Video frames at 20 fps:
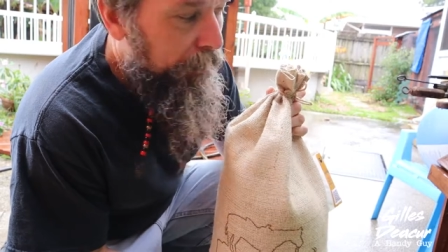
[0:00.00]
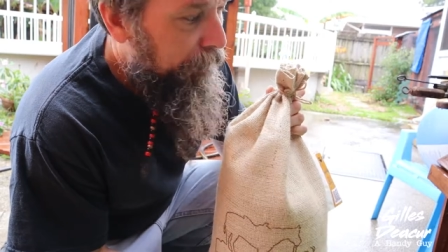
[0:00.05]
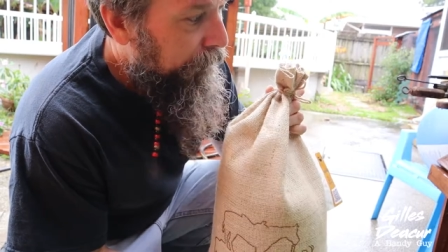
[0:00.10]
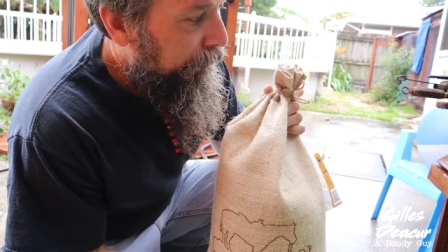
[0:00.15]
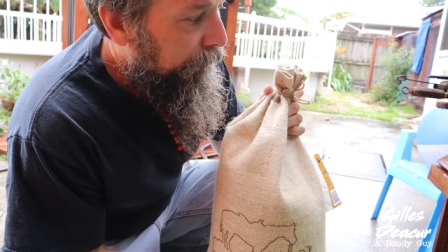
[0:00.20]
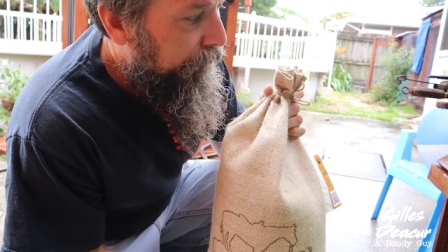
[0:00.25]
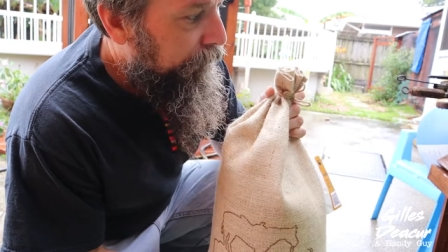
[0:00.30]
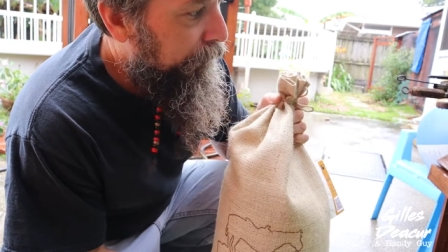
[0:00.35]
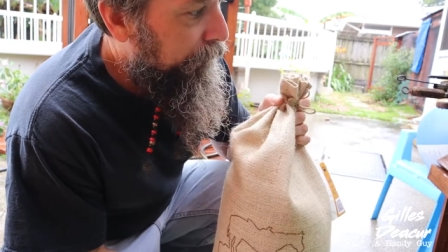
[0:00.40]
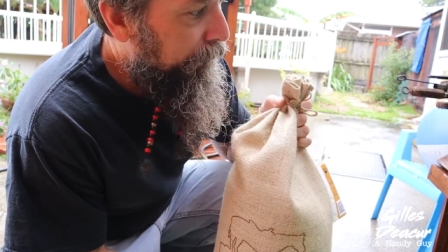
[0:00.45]

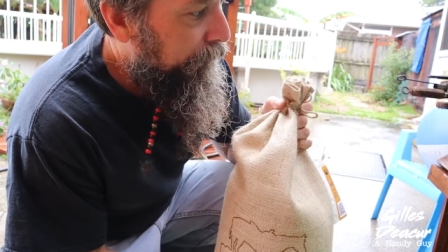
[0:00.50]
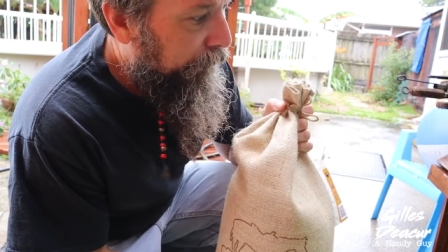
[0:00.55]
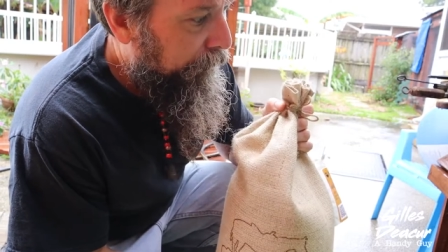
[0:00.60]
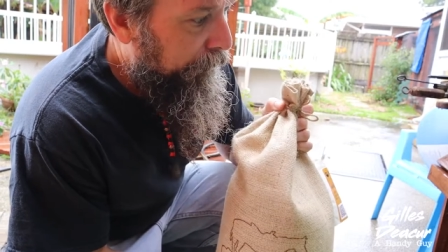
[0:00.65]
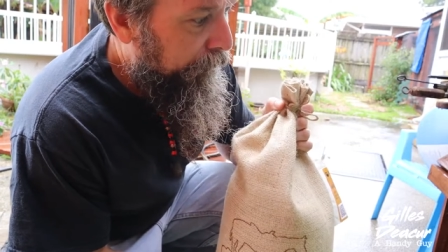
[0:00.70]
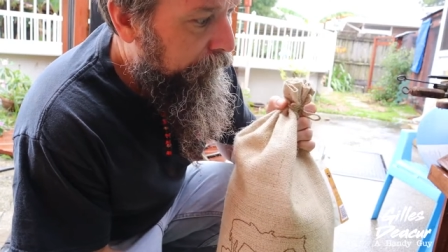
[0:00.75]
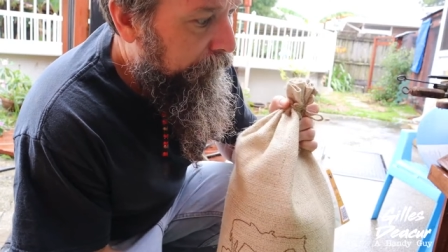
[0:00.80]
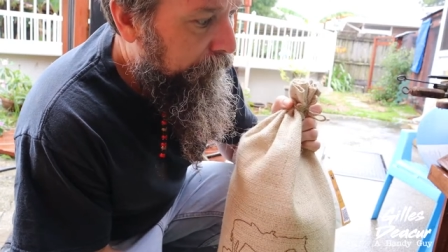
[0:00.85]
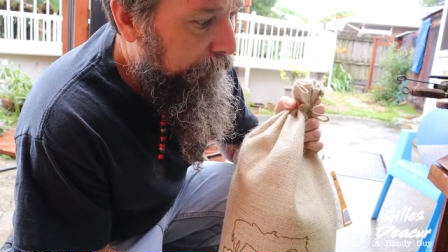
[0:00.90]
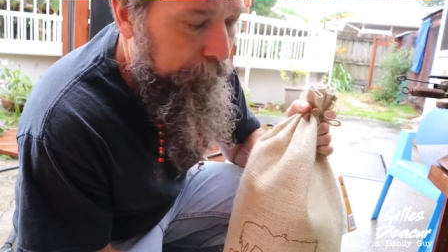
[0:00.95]
and then
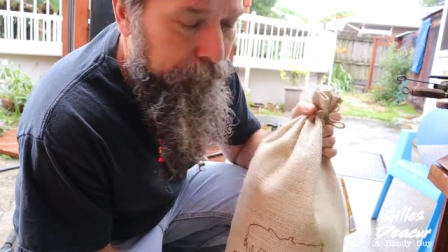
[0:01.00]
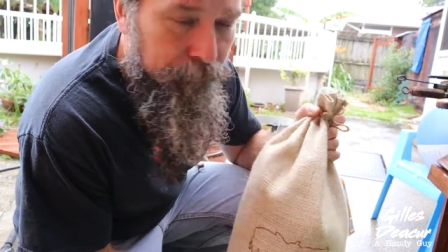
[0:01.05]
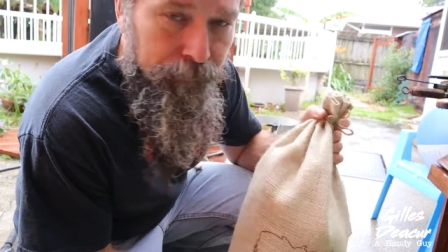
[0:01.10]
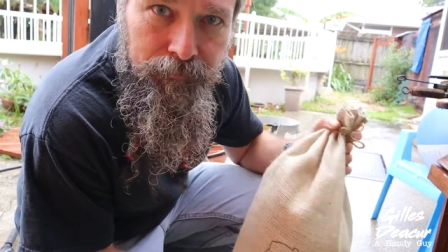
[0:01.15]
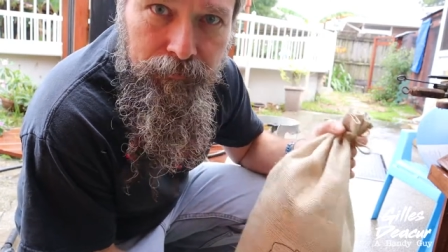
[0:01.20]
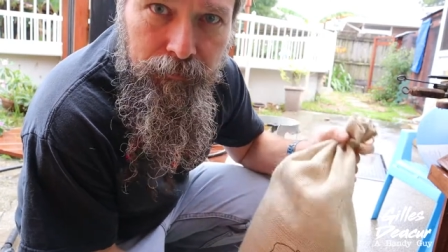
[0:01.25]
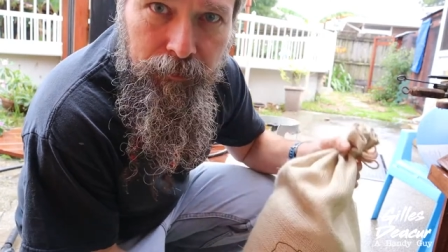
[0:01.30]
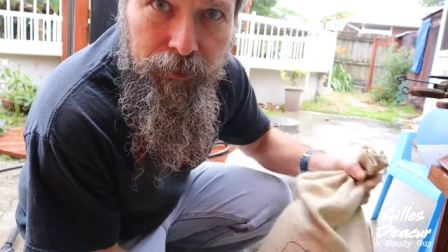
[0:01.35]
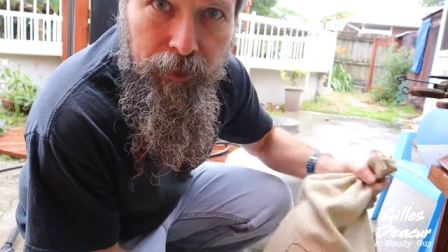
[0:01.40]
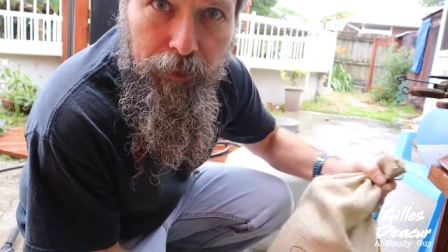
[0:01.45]
uh,
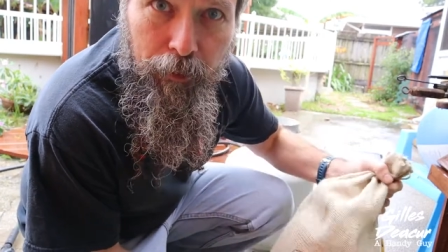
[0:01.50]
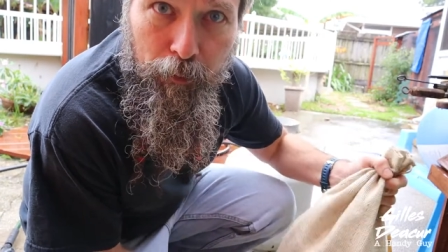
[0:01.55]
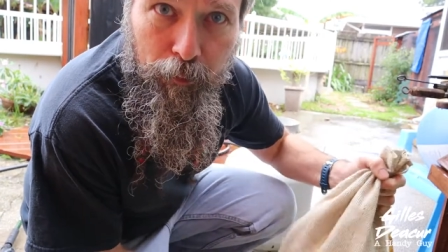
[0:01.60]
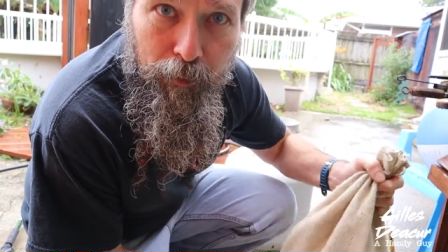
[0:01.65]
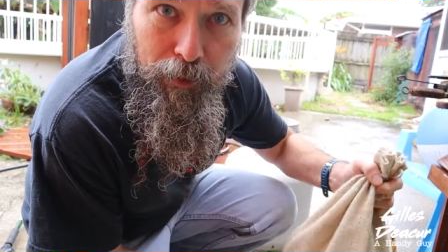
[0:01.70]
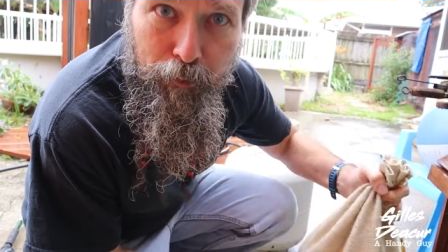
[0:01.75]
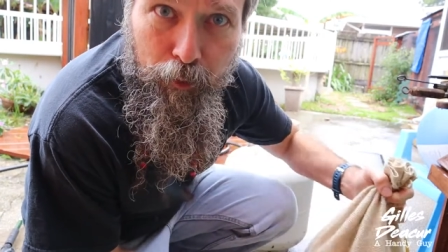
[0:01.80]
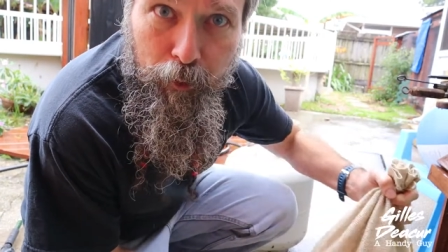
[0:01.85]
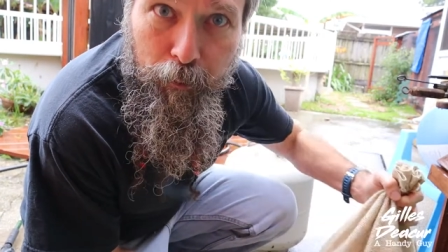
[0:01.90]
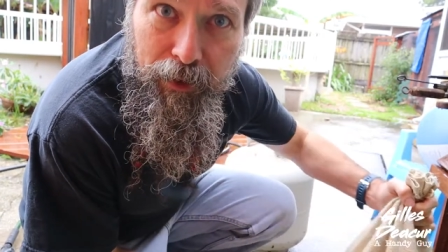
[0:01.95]
another
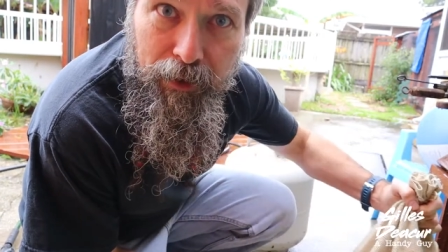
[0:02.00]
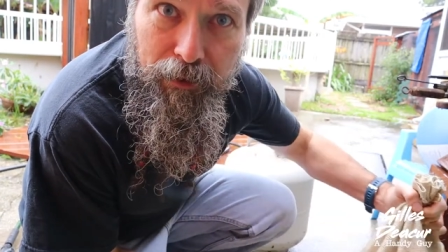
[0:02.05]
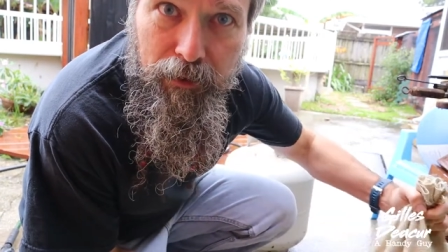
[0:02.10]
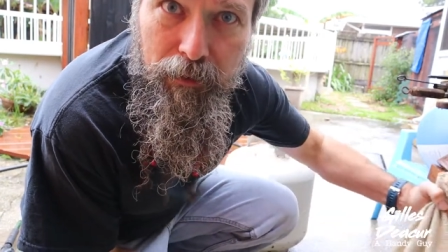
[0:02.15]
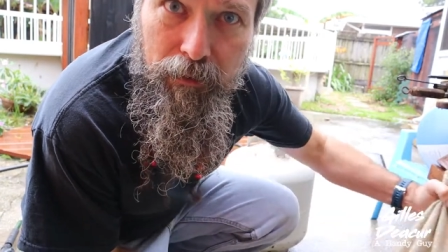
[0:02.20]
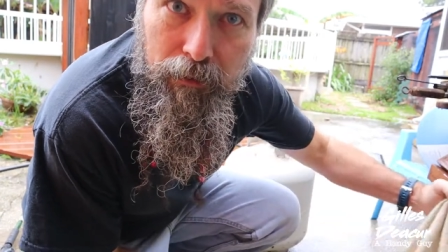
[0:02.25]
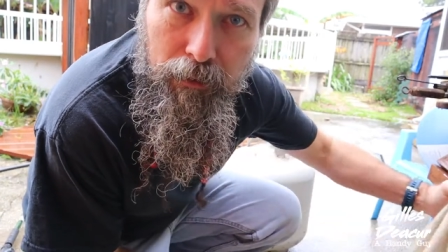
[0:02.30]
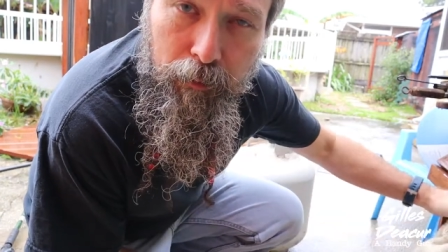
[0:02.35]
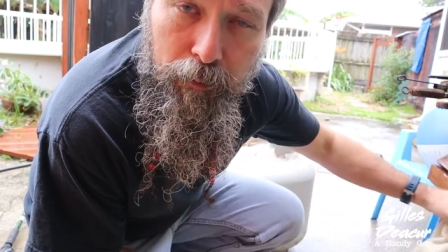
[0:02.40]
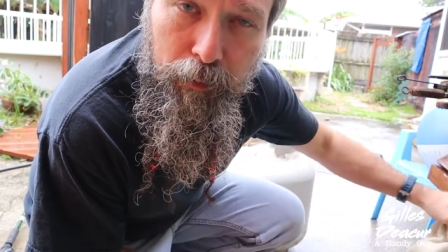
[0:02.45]
three, four
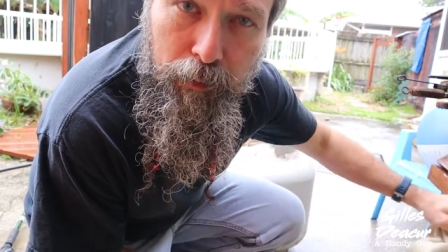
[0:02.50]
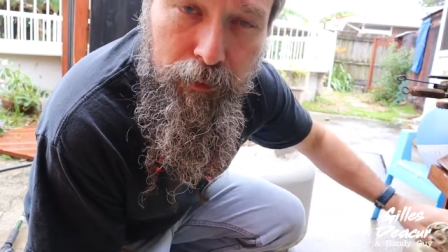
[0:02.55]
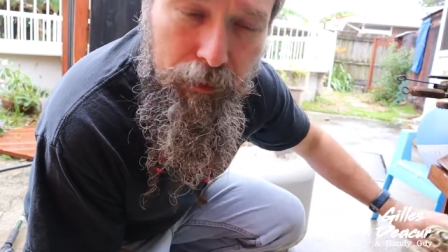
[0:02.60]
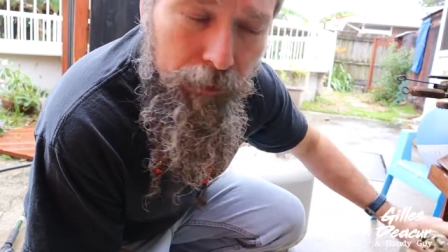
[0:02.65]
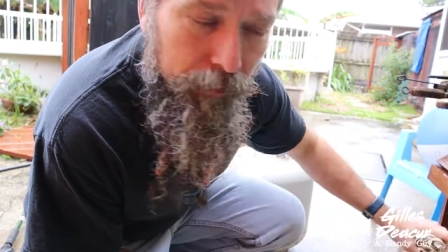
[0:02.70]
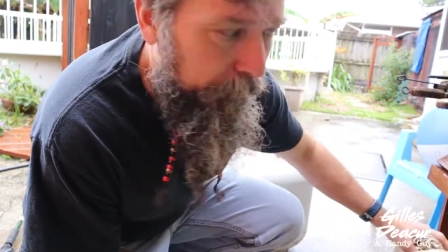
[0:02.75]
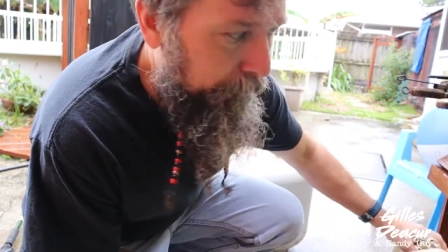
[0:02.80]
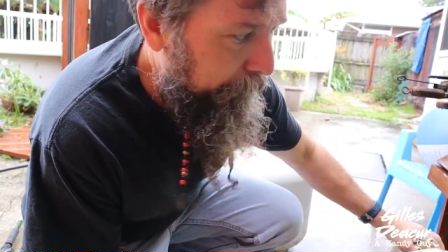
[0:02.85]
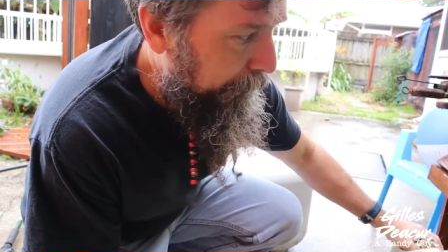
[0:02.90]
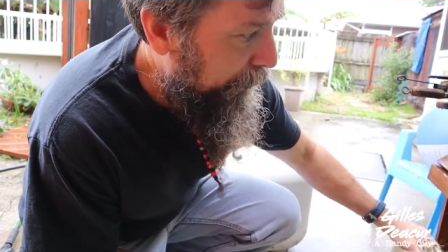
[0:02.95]
weeks I'll roast
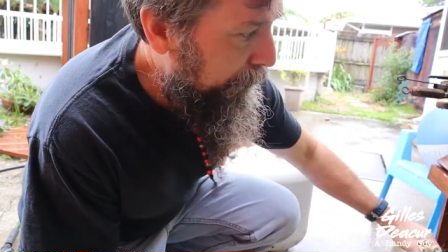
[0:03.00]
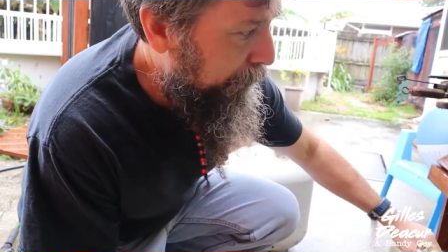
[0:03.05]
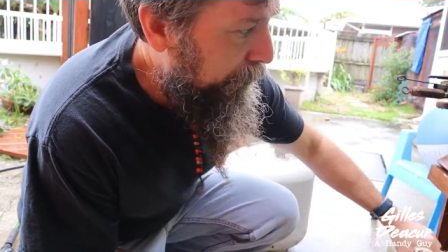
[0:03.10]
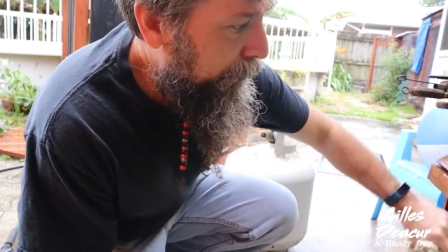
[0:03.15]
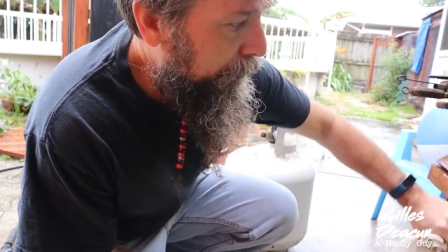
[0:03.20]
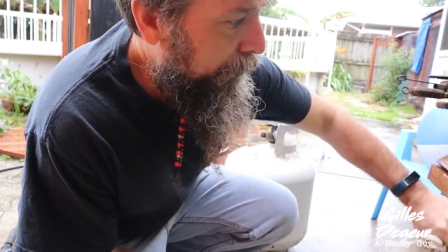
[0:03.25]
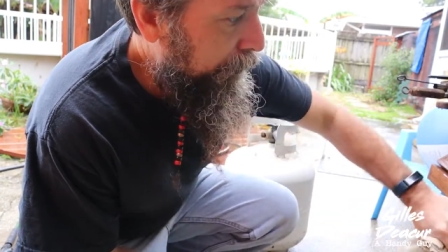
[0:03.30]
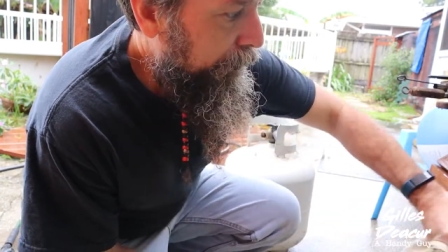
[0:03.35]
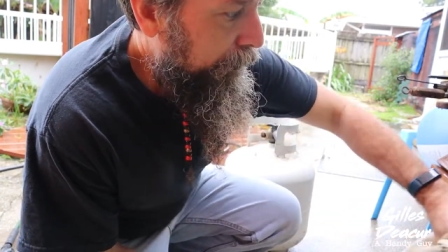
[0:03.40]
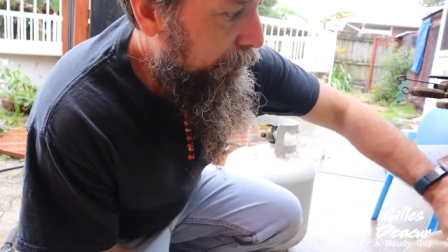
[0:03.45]
another batch.
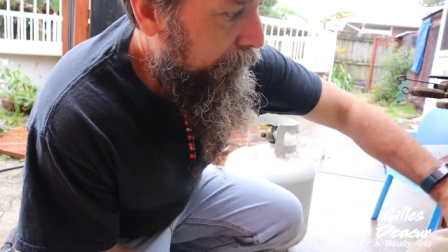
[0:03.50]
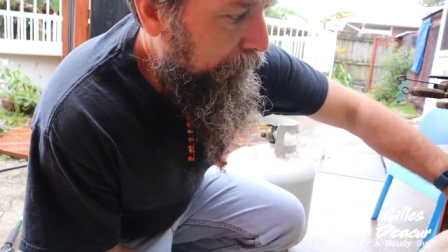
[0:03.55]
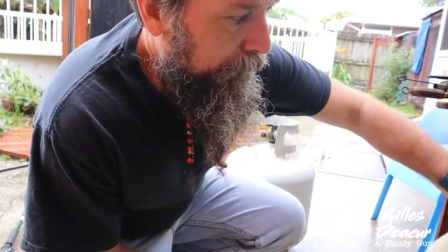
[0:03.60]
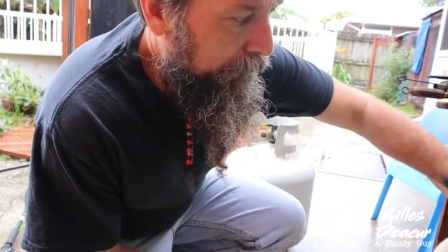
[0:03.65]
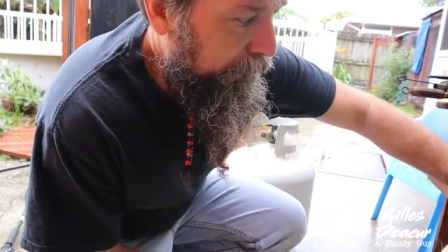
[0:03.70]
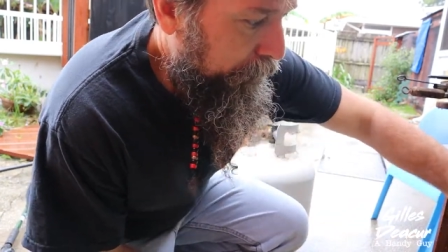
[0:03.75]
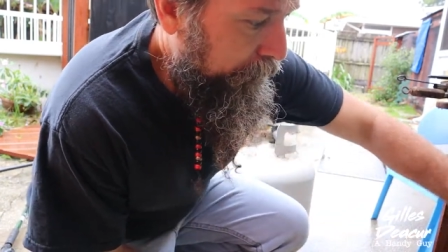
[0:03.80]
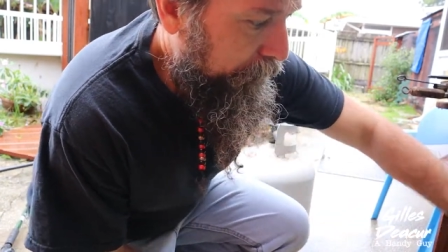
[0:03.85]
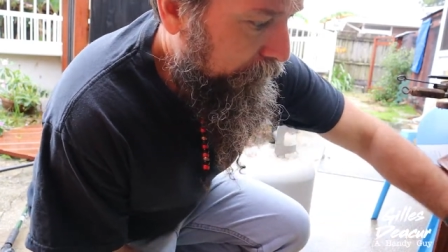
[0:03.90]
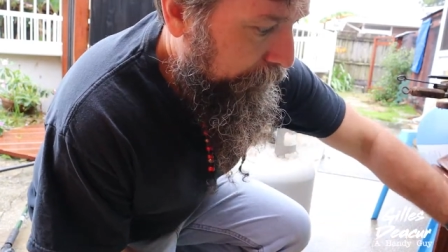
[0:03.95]

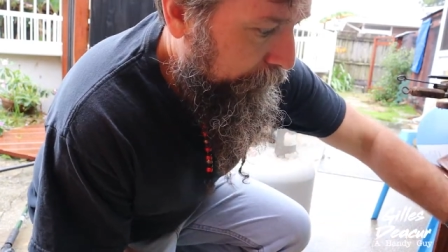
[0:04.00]
So this